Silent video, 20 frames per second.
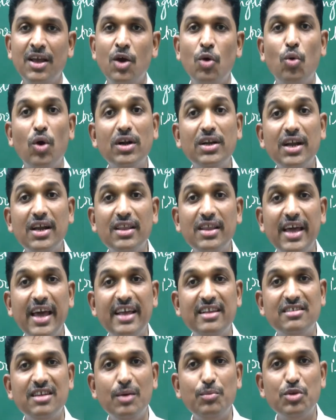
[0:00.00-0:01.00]
What are the
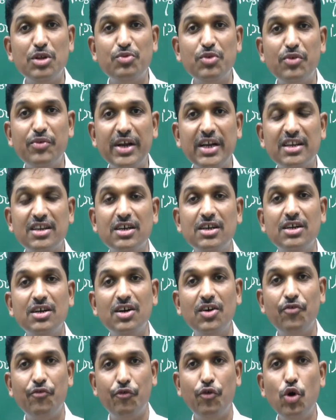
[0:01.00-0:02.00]
examples for vector?
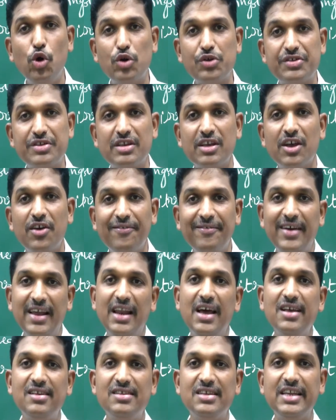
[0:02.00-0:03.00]
Force,
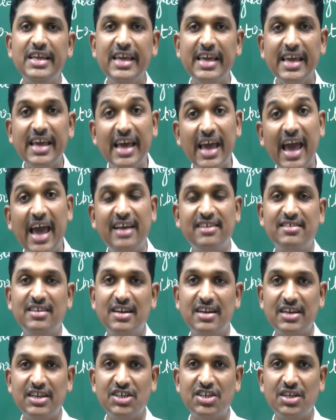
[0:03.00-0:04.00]
velocity,
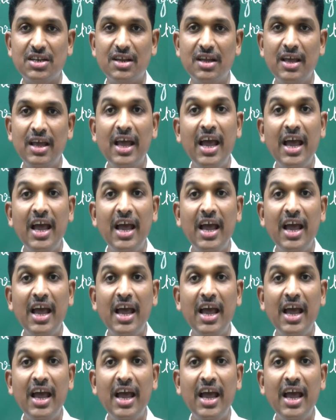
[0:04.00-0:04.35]
acceleration.